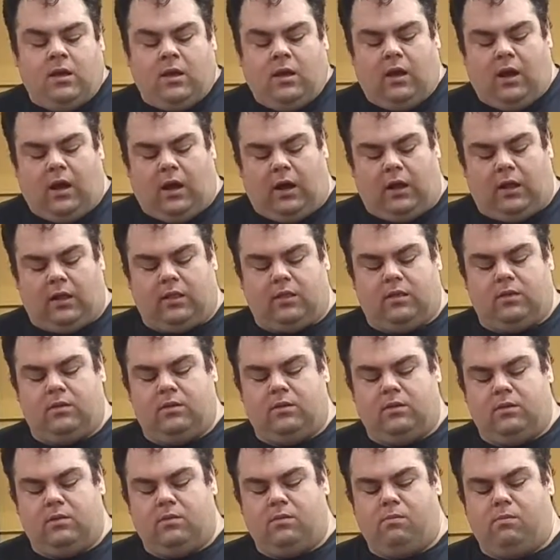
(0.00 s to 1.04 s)
B60Es,
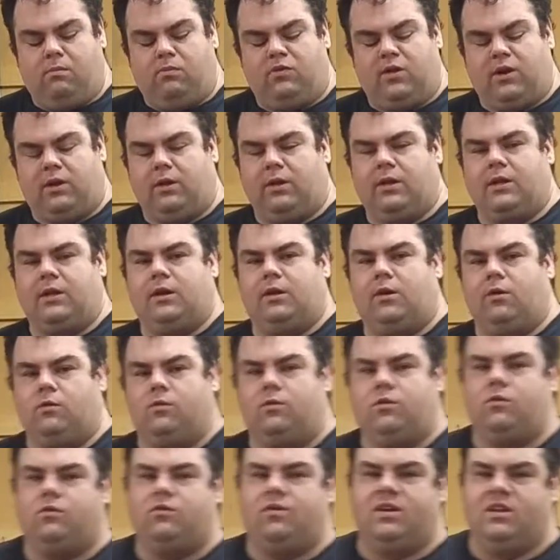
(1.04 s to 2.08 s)
generally the go-to
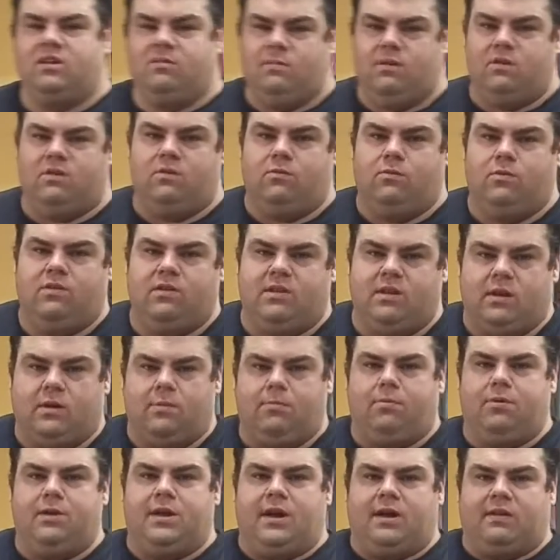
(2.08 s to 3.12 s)
transmission was the
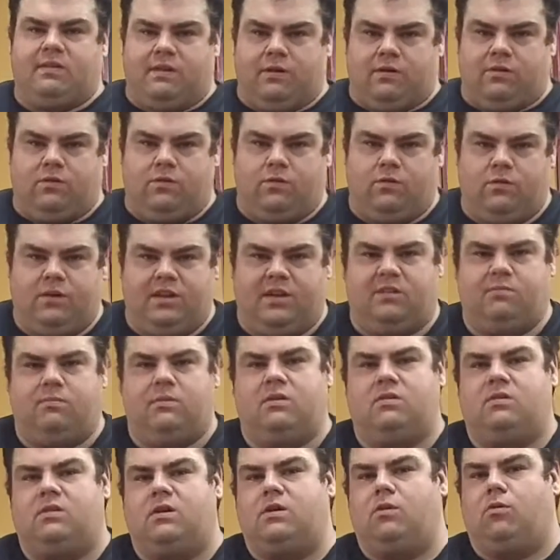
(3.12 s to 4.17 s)
Capri XR2
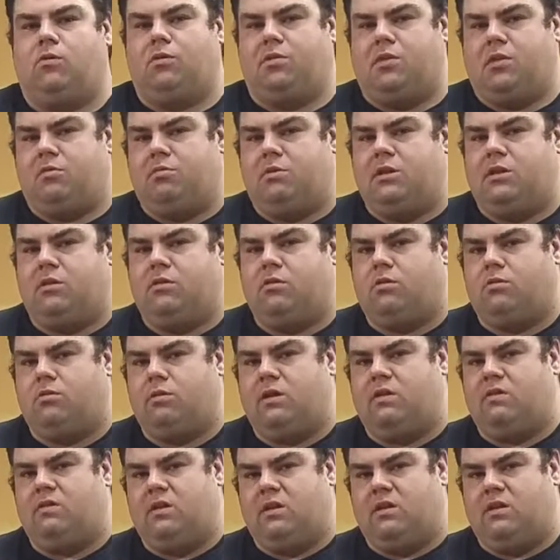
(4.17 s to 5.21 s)
transmission or the 323
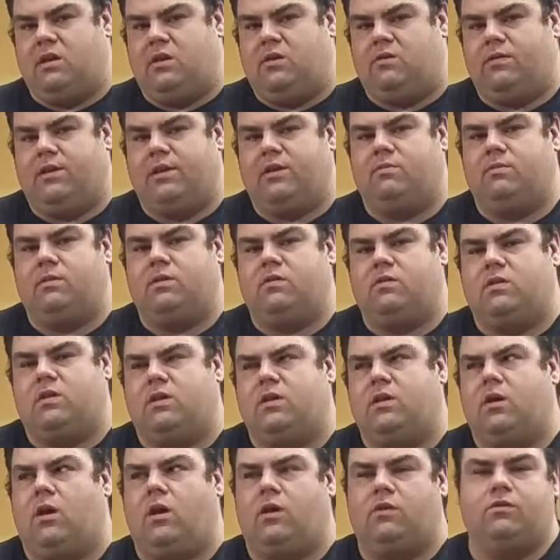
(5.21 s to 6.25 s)
GT transmission,
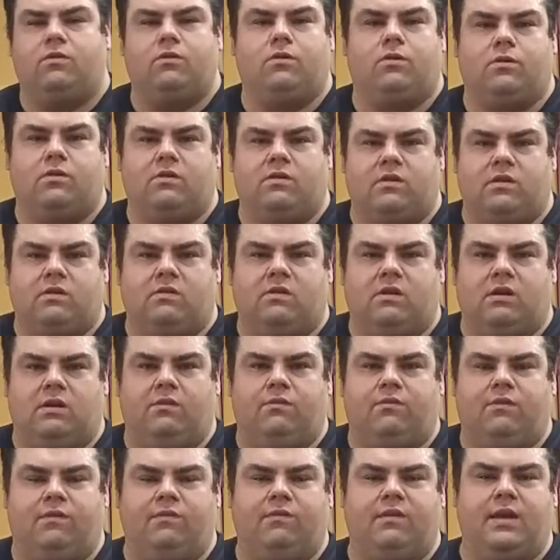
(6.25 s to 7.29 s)
also known as the
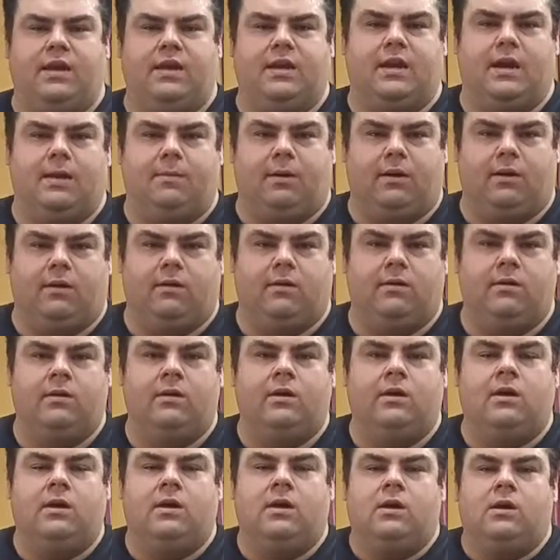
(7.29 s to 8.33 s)
G15MR,
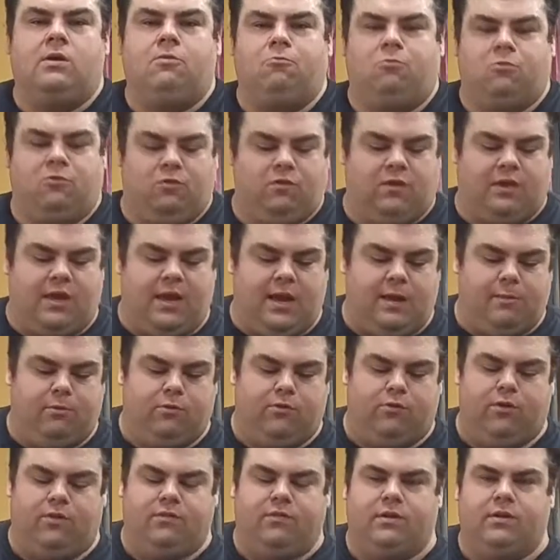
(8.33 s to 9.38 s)
which was a
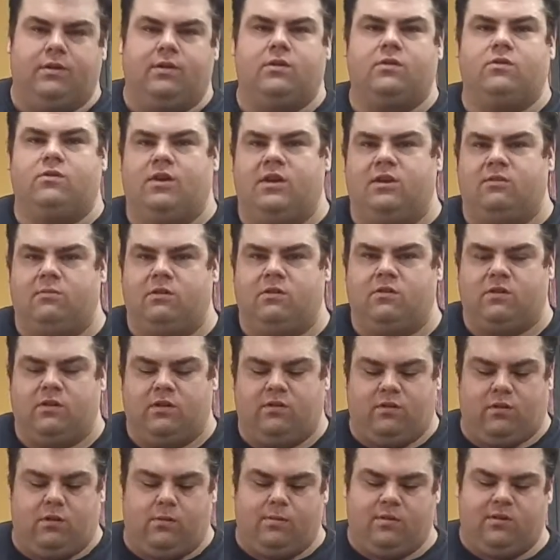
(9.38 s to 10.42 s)
cable-driven transmission. It's a
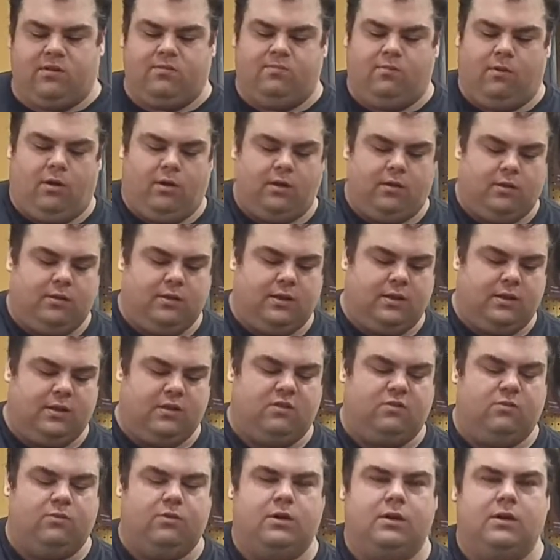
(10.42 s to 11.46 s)
little bit smaller than this
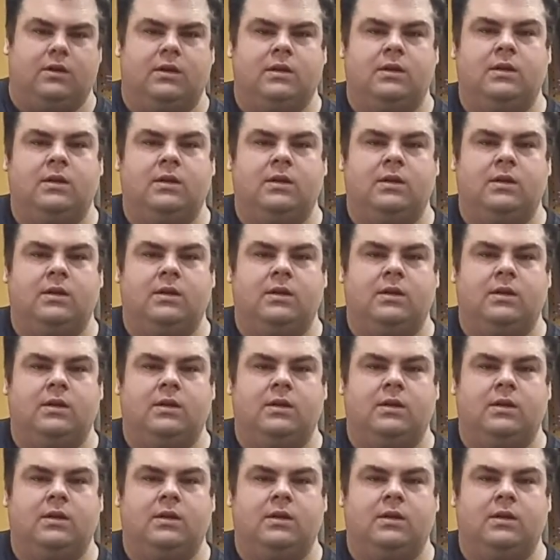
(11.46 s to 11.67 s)
one.